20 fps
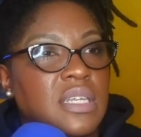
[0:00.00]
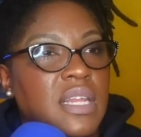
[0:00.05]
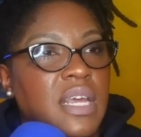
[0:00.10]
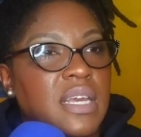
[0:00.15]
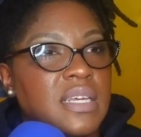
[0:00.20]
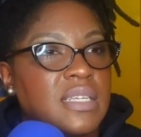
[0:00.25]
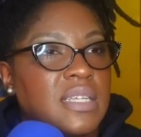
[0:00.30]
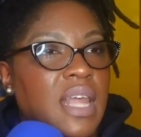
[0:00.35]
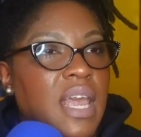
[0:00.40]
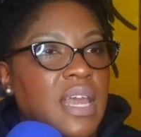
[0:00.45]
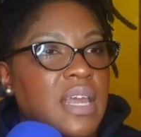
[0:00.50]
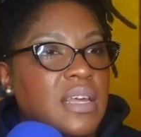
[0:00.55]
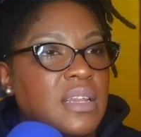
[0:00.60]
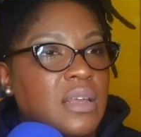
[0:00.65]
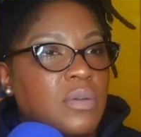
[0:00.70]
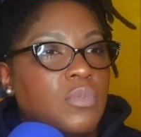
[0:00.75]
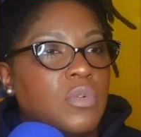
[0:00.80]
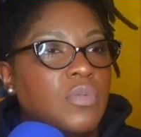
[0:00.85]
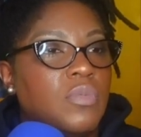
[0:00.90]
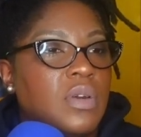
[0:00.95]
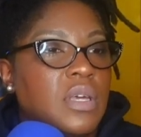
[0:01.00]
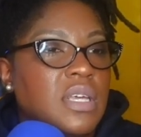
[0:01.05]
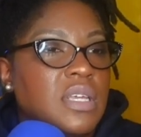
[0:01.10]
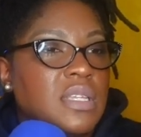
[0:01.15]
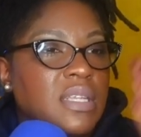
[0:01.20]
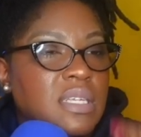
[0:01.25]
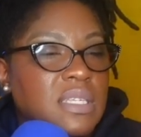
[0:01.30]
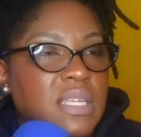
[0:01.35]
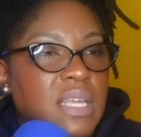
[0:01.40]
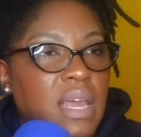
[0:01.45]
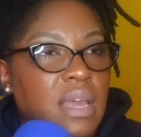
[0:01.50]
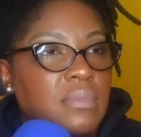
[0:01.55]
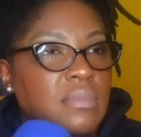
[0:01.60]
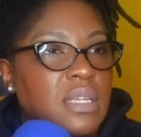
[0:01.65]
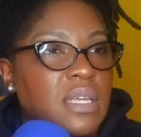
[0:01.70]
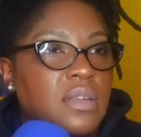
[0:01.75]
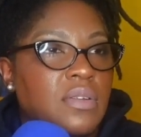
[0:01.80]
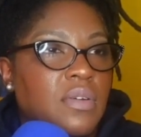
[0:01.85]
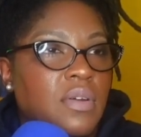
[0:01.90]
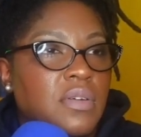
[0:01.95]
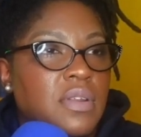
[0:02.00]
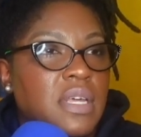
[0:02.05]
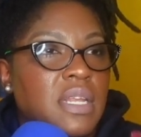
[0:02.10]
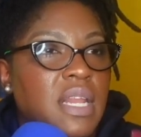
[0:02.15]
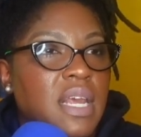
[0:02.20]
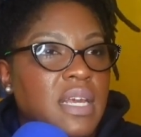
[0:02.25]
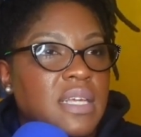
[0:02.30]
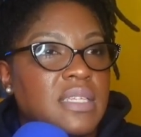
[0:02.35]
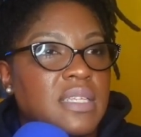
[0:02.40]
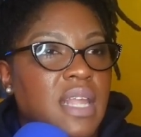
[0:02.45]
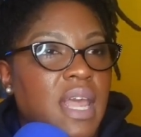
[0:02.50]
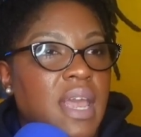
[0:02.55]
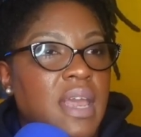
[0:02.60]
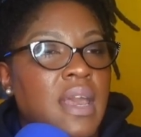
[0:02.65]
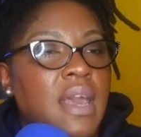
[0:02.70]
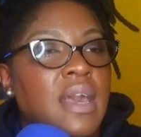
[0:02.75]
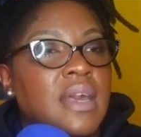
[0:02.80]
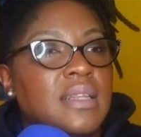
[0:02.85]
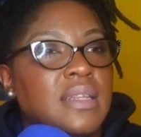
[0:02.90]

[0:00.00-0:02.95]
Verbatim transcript: the next day and then we would eat the same dinner on the next day.